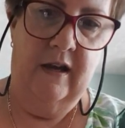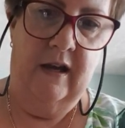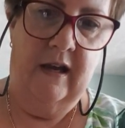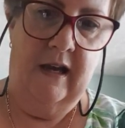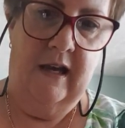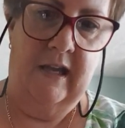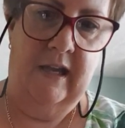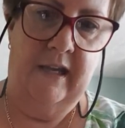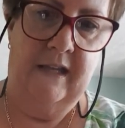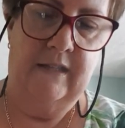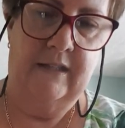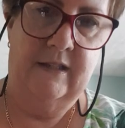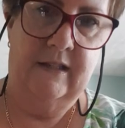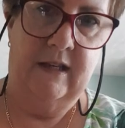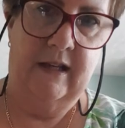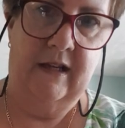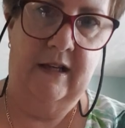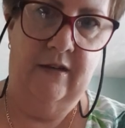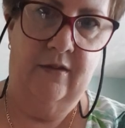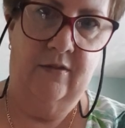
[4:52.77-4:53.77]
and
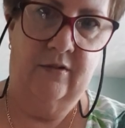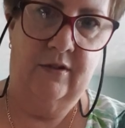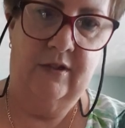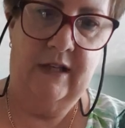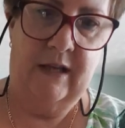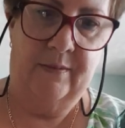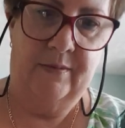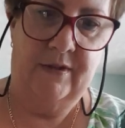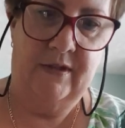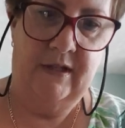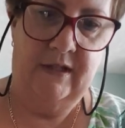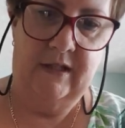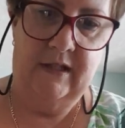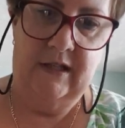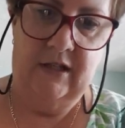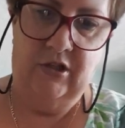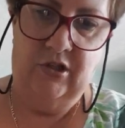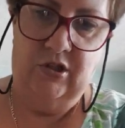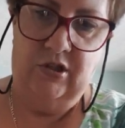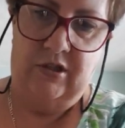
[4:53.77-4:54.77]
it looks absolutely
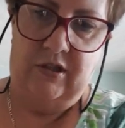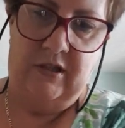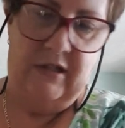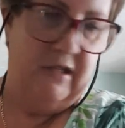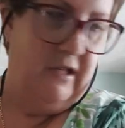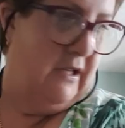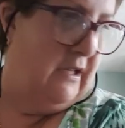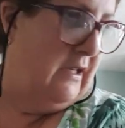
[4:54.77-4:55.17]
delicious.